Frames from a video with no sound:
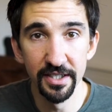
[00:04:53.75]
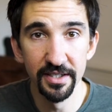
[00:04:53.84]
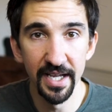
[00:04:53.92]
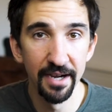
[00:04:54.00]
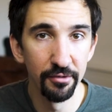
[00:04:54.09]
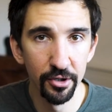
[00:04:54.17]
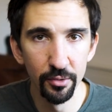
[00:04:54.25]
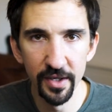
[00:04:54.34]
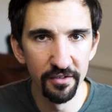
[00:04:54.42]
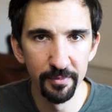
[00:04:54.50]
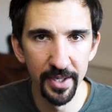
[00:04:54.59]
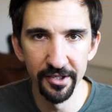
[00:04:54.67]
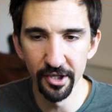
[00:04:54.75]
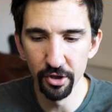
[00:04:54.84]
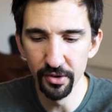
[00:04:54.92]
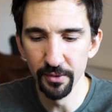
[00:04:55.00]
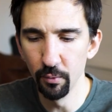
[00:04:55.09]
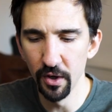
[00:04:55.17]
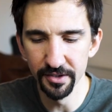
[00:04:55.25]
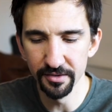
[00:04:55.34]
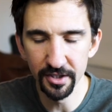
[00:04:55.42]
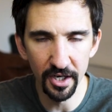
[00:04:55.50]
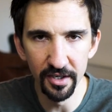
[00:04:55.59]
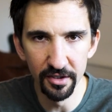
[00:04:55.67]
narrow waveband, only
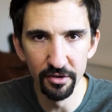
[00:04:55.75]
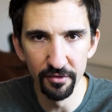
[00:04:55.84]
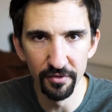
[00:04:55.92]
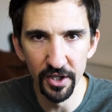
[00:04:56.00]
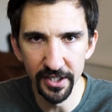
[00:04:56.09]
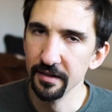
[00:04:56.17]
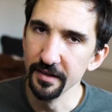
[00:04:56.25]
one color of light.